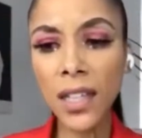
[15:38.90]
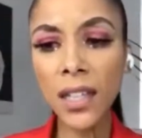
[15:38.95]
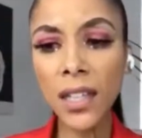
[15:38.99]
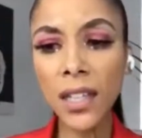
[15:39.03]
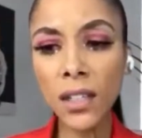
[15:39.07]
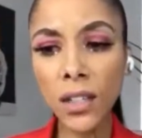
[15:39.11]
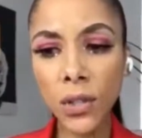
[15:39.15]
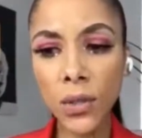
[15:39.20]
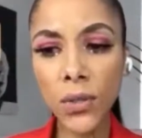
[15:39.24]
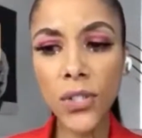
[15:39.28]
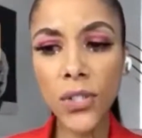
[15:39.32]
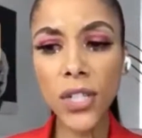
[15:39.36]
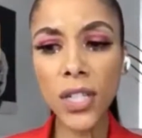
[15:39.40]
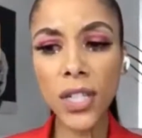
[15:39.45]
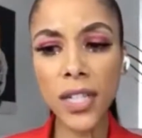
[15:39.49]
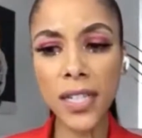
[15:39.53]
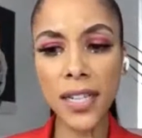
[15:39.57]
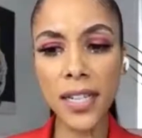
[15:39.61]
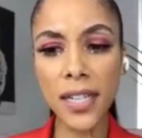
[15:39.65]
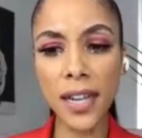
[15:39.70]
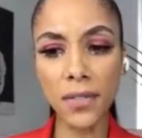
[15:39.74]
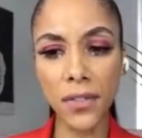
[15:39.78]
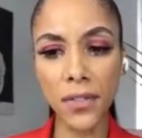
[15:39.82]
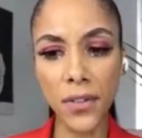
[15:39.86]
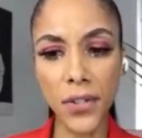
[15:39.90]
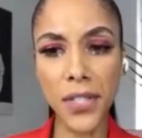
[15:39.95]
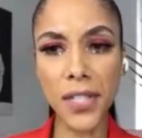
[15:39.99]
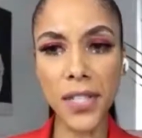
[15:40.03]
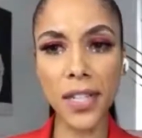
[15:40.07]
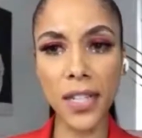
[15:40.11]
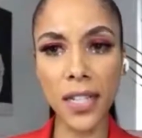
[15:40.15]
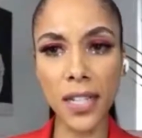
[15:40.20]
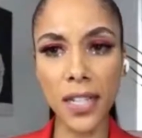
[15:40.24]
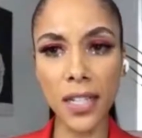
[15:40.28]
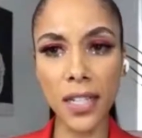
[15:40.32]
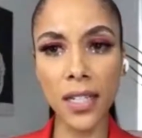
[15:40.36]
inclusion and
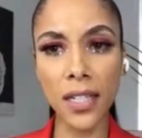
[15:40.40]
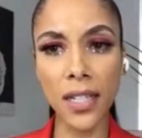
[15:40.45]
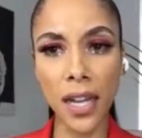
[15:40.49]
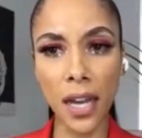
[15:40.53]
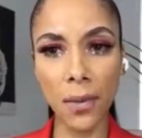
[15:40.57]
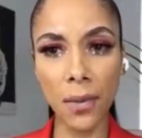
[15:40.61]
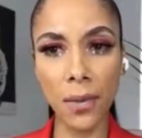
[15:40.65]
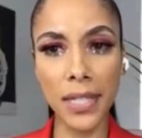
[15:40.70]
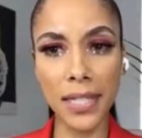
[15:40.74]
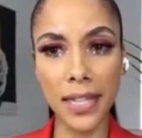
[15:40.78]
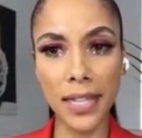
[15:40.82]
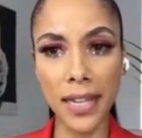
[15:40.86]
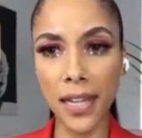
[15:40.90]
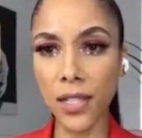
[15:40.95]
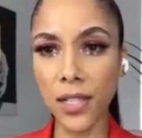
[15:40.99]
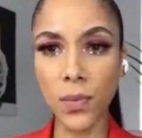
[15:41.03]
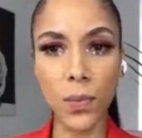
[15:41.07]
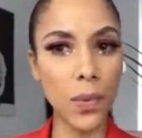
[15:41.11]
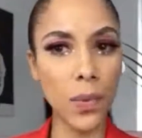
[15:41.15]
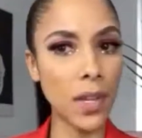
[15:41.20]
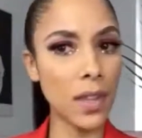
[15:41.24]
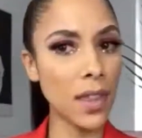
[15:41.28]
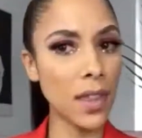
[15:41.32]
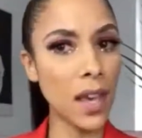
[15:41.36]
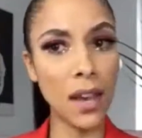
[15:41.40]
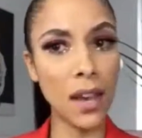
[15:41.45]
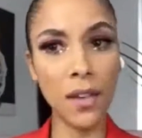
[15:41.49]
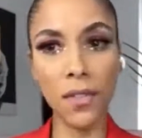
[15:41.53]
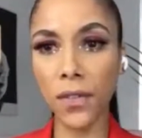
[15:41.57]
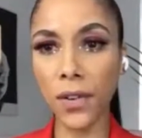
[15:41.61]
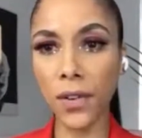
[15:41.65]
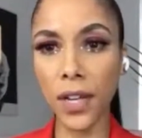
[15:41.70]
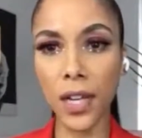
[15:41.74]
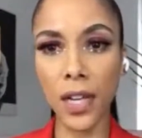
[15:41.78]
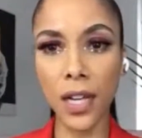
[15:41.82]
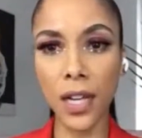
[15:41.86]
diversity nowadays with
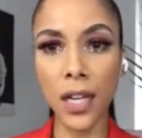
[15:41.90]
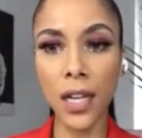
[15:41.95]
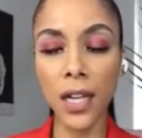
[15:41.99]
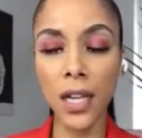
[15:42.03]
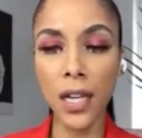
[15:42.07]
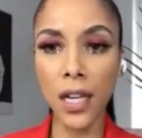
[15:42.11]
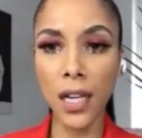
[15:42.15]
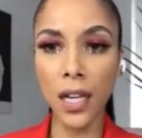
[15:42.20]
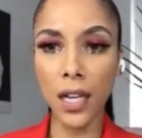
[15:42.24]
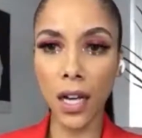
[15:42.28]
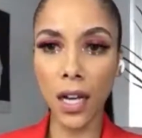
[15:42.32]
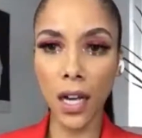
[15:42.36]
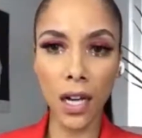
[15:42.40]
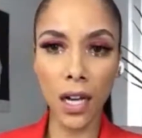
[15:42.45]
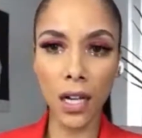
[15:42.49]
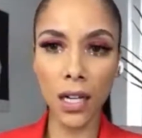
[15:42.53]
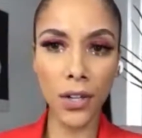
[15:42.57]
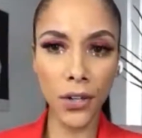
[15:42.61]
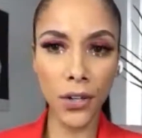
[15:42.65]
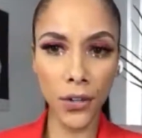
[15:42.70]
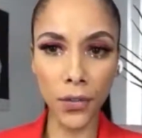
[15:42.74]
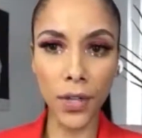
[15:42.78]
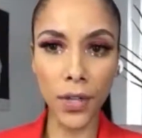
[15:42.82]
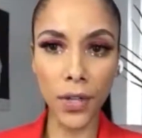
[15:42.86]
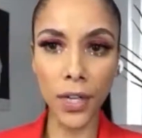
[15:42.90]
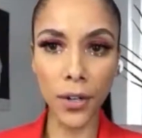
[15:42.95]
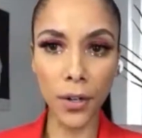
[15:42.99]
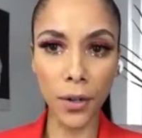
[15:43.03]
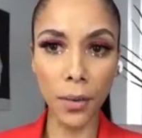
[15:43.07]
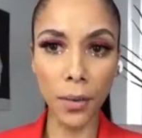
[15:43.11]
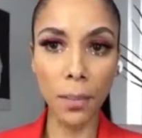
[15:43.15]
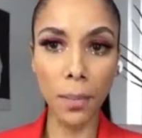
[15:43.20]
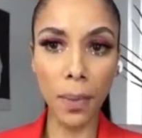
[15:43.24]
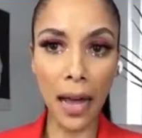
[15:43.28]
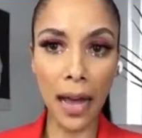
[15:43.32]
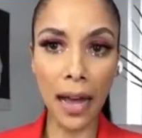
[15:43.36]
every
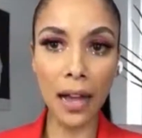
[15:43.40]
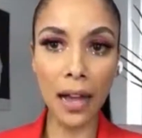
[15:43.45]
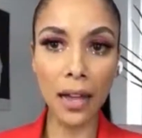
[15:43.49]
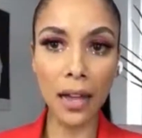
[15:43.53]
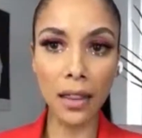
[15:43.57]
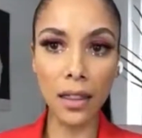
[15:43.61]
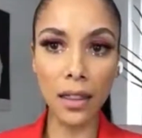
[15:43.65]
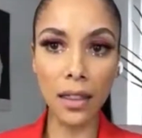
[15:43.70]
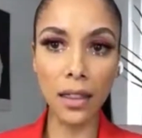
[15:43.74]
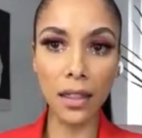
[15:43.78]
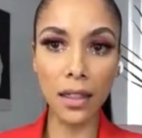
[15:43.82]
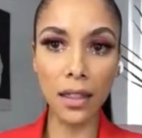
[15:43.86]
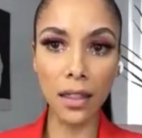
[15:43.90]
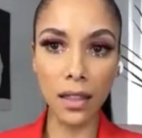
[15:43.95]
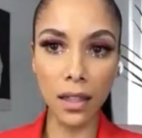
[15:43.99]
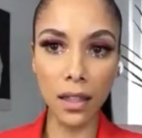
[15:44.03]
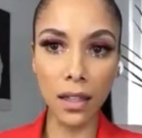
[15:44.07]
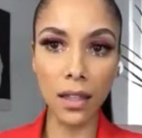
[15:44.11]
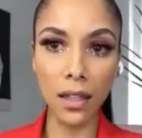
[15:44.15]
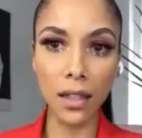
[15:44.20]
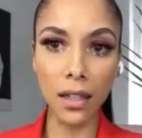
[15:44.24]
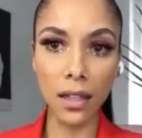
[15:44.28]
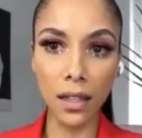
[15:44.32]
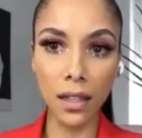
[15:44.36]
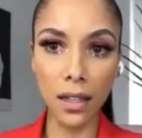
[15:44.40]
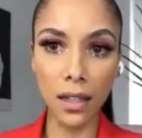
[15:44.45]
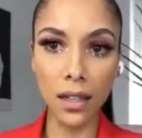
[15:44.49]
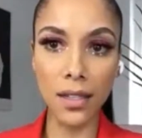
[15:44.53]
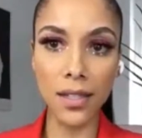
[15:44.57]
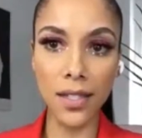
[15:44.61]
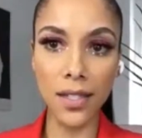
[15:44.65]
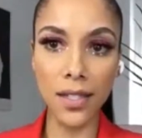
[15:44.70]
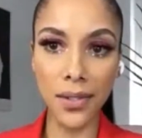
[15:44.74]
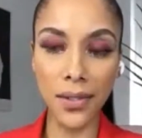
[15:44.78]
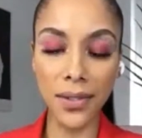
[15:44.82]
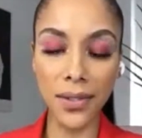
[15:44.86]
career path.
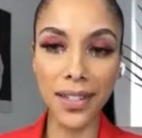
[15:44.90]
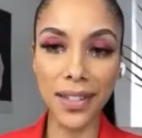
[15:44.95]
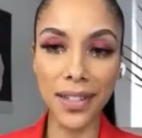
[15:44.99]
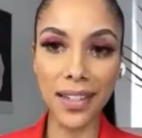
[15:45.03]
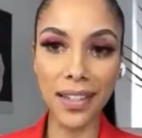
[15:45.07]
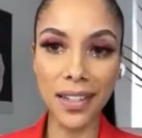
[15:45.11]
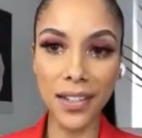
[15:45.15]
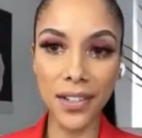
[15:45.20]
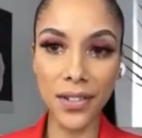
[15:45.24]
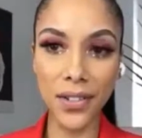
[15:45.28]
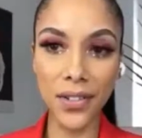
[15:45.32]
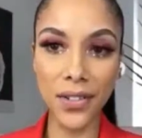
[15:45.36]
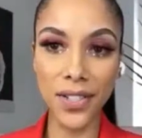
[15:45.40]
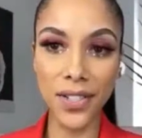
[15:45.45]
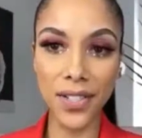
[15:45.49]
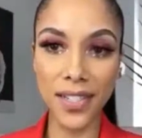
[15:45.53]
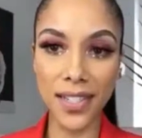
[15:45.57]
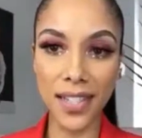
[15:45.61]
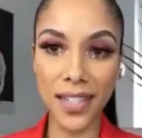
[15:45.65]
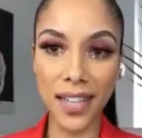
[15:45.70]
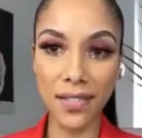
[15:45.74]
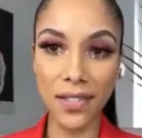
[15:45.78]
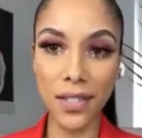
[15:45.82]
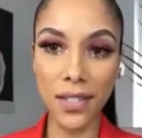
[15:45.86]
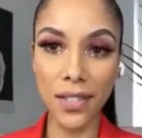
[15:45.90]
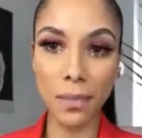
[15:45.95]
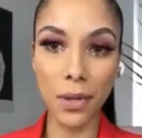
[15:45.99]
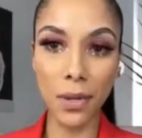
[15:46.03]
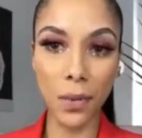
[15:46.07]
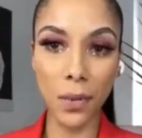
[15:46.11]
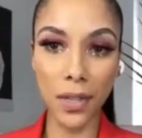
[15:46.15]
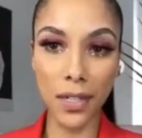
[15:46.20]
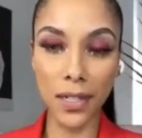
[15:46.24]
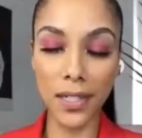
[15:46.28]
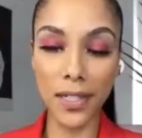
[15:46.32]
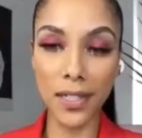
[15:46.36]
And so, yeah, you just have to
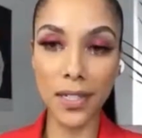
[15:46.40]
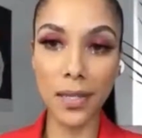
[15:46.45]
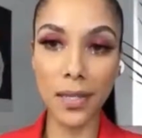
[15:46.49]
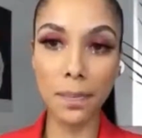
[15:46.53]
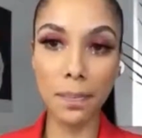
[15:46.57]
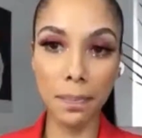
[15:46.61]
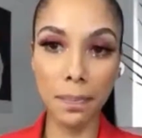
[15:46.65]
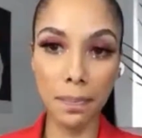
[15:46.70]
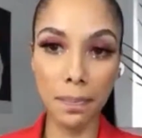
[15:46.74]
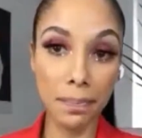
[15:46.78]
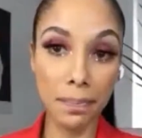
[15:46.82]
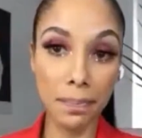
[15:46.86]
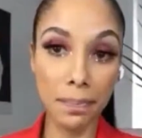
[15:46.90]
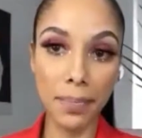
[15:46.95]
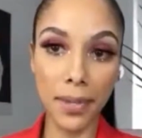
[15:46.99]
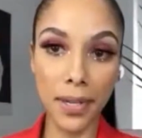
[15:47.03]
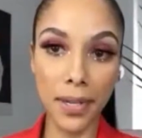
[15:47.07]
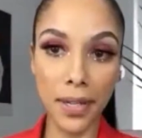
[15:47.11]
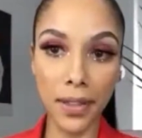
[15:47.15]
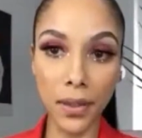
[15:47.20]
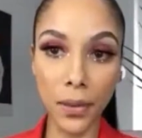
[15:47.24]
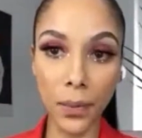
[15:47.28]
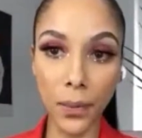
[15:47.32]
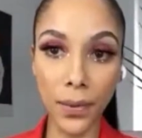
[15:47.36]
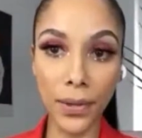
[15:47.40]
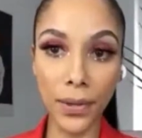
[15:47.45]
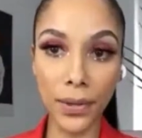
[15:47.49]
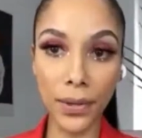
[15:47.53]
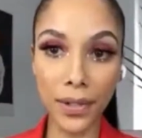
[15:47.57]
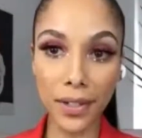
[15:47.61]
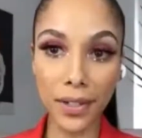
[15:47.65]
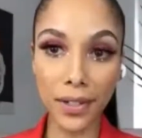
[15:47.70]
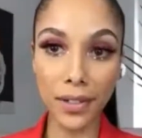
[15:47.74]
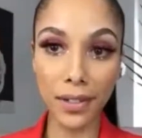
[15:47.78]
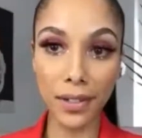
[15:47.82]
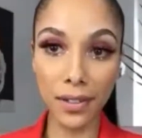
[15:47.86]
be willing to put in the
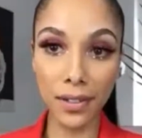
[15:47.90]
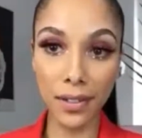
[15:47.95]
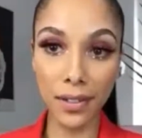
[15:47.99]
work.